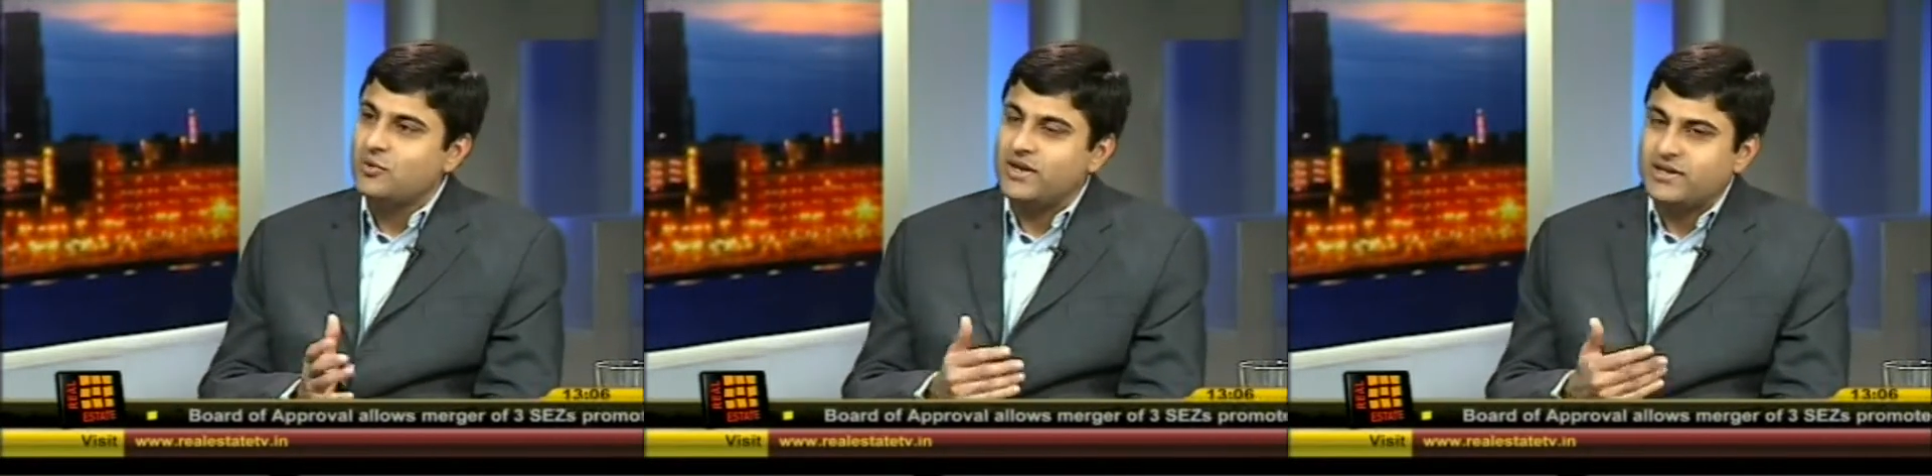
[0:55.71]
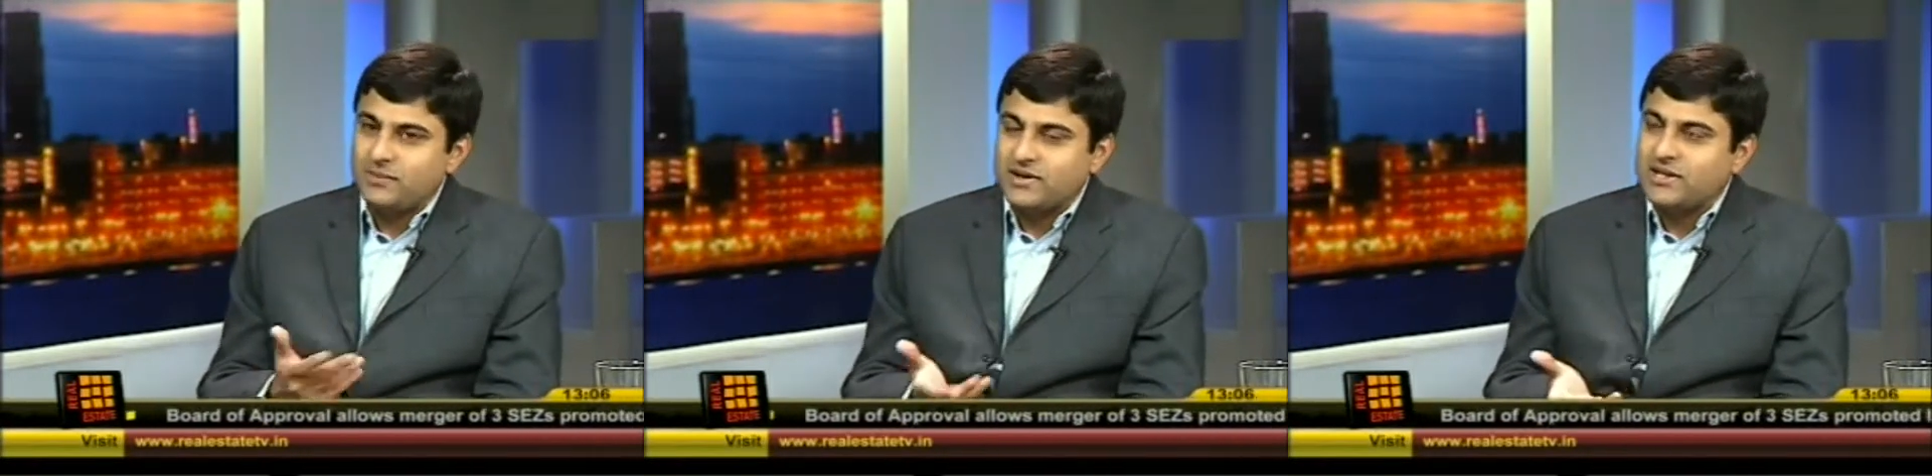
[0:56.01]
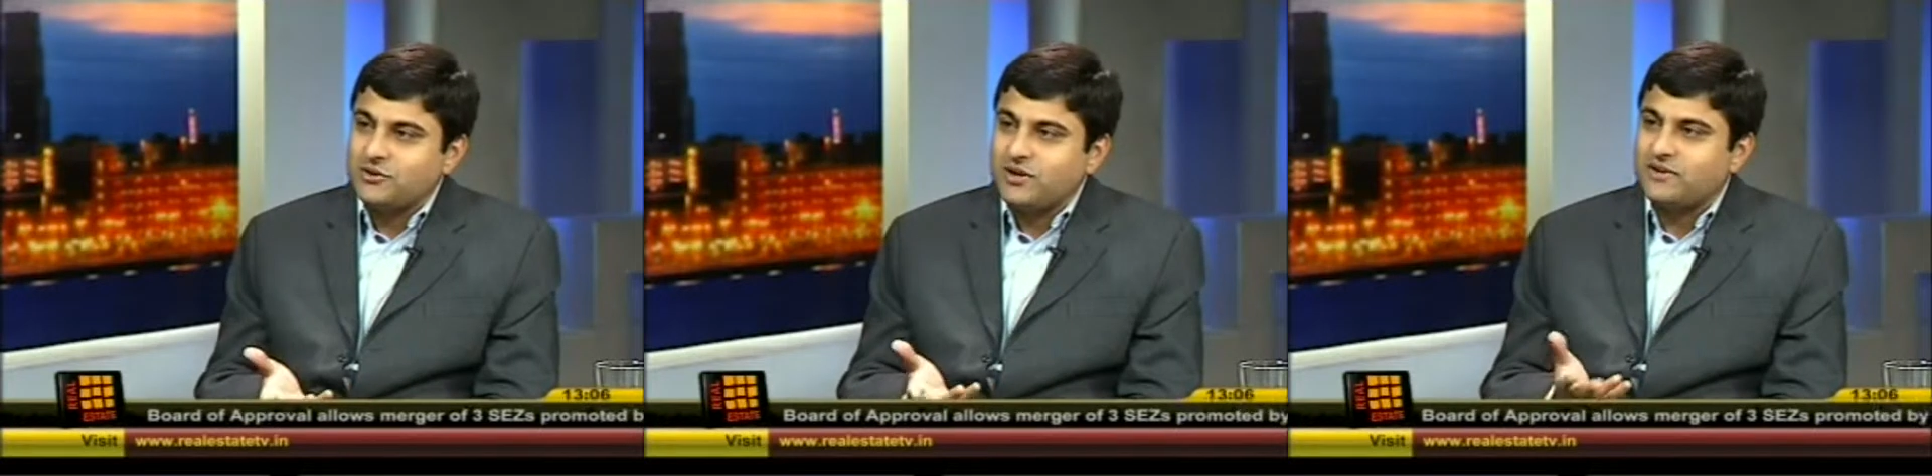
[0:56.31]
where
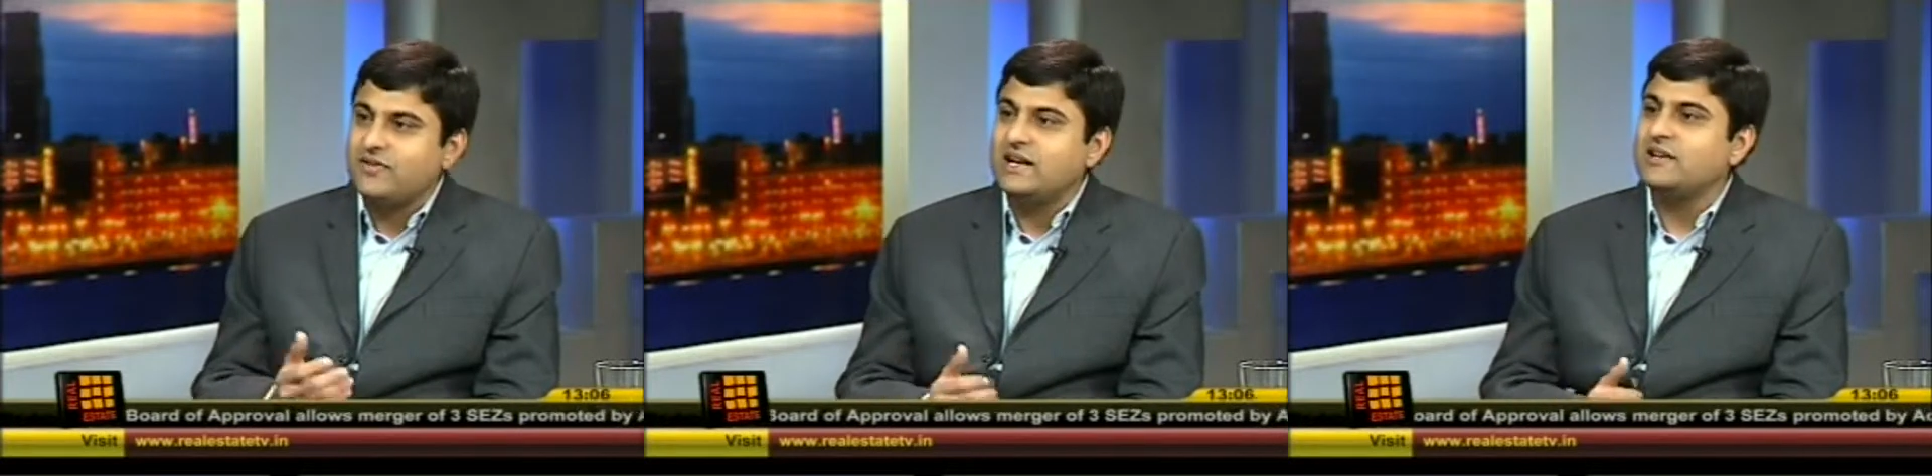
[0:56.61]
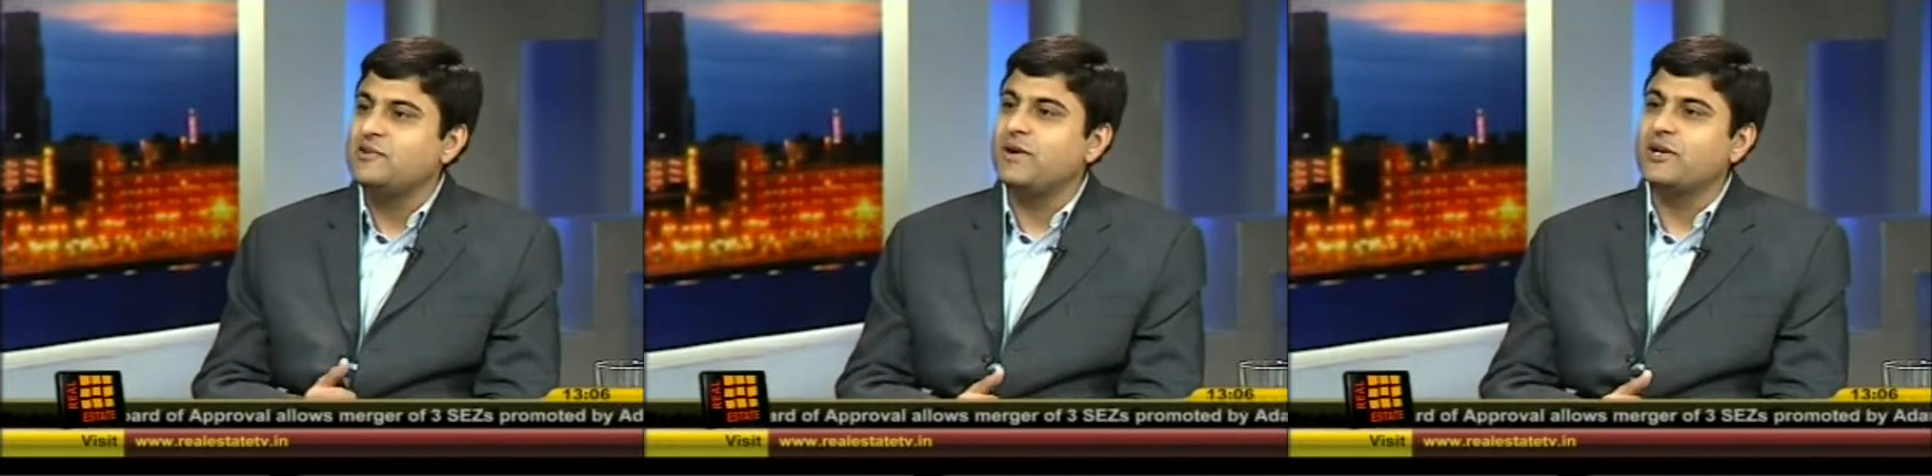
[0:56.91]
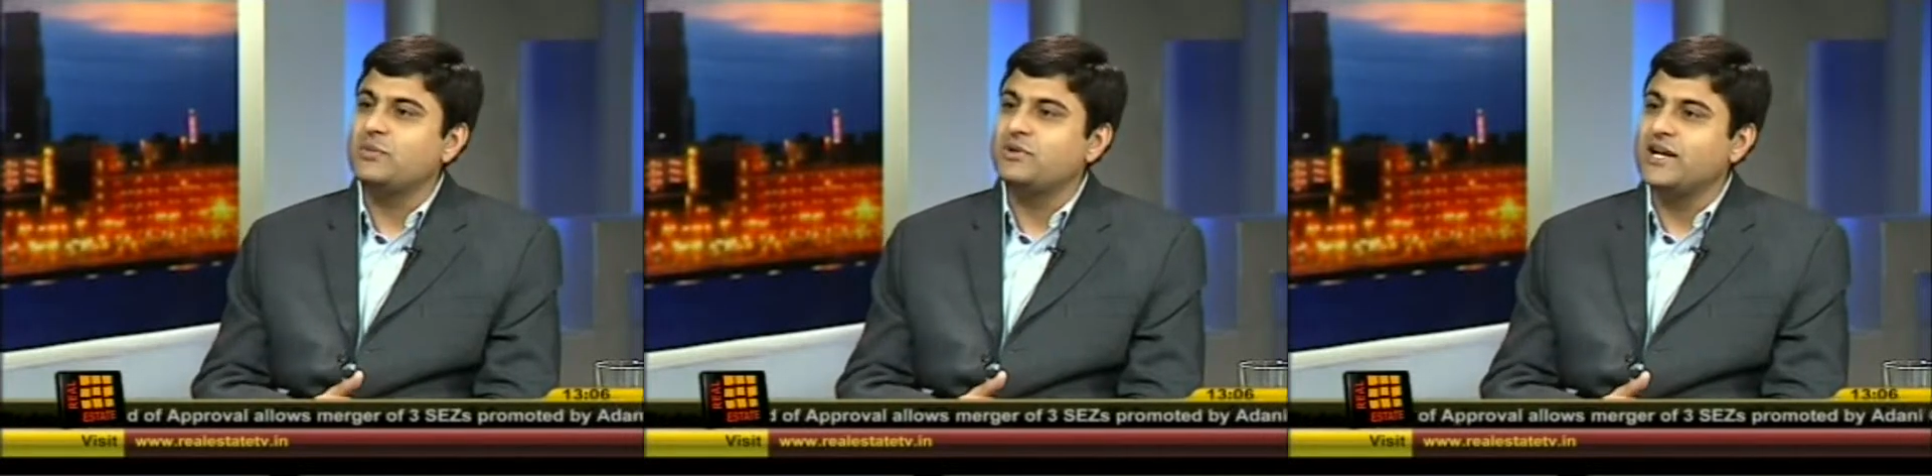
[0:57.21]
typically today a field
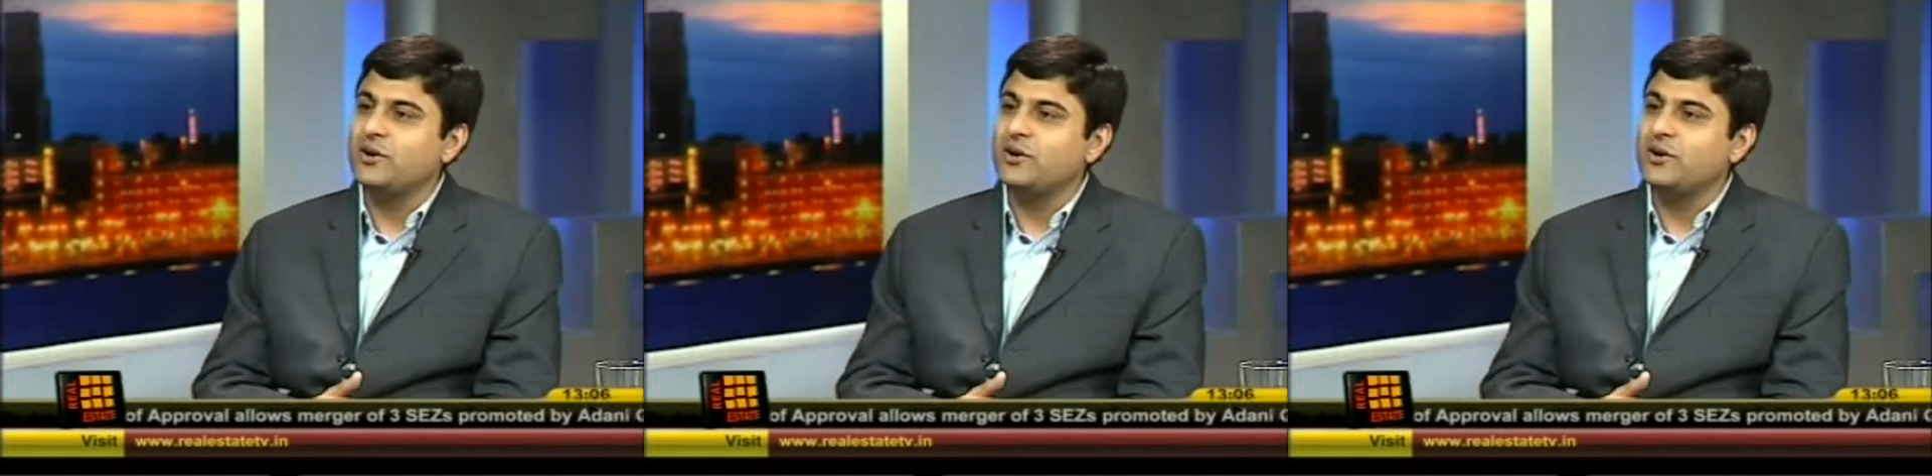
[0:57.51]
inspector would